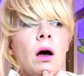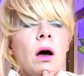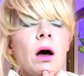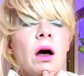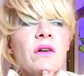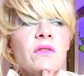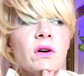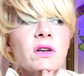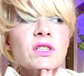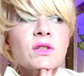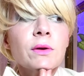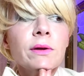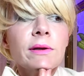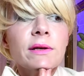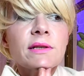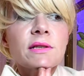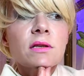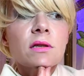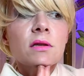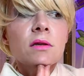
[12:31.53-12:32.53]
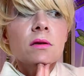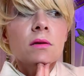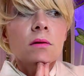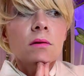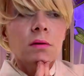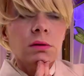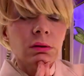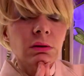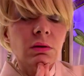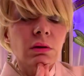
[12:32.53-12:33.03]
I've also enlisted
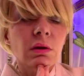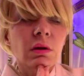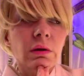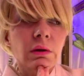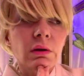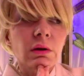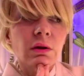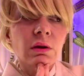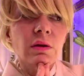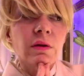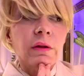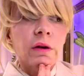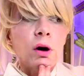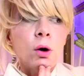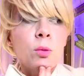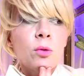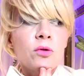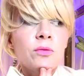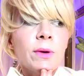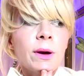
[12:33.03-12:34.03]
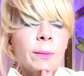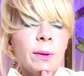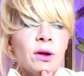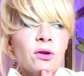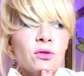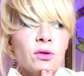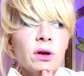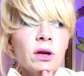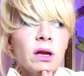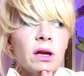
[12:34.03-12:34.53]
the help of my
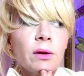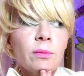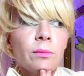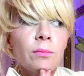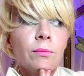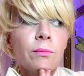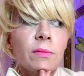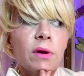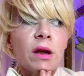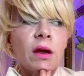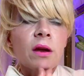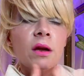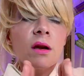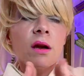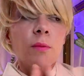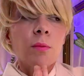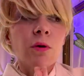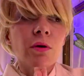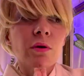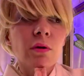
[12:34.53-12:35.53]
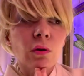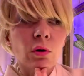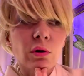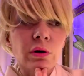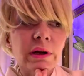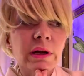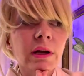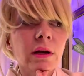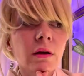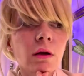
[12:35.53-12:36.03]
best friend and neighbor,
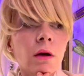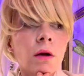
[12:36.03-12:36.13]
Lori,